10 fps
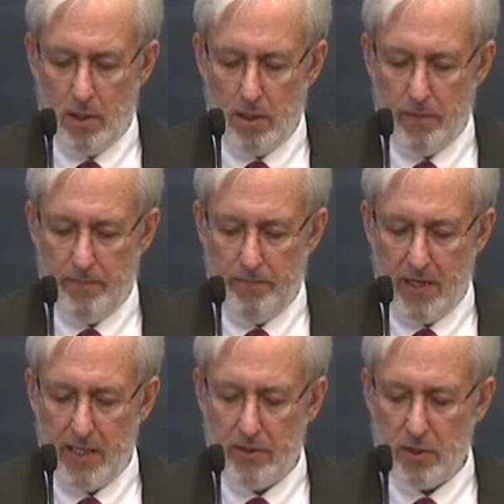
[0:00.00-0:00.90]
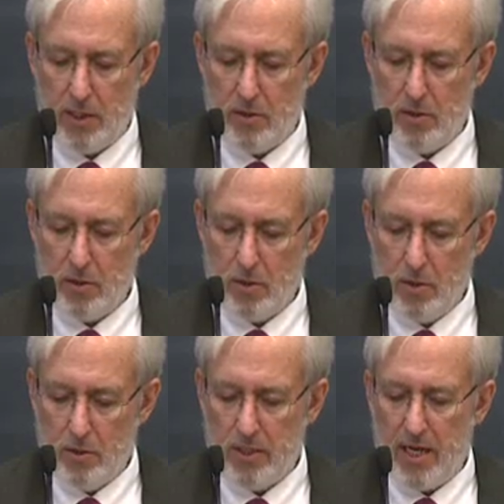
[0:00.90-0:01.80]
um, faith and
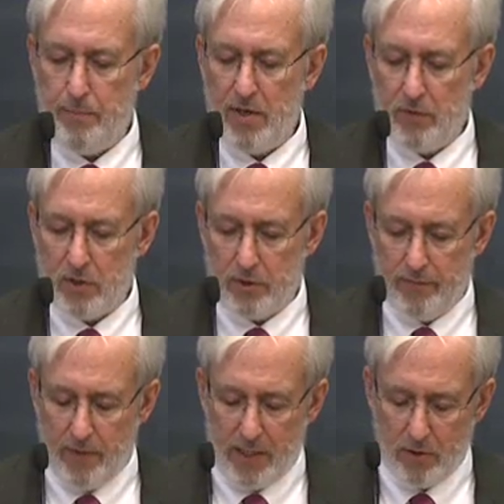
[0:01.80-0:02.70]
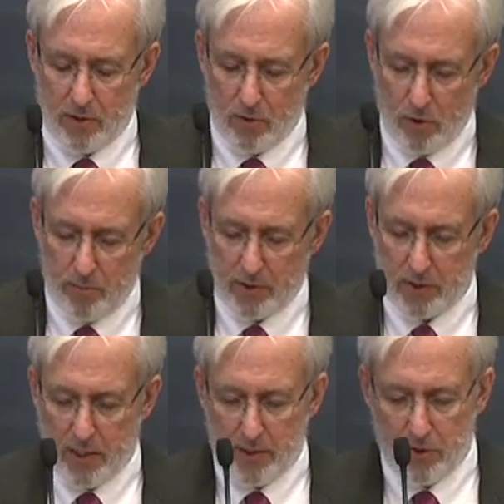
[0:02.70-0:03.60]
the ambivalence of faith and
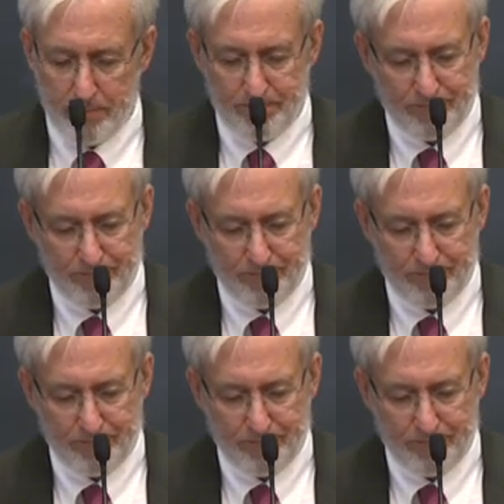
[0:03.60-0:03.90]
globalization.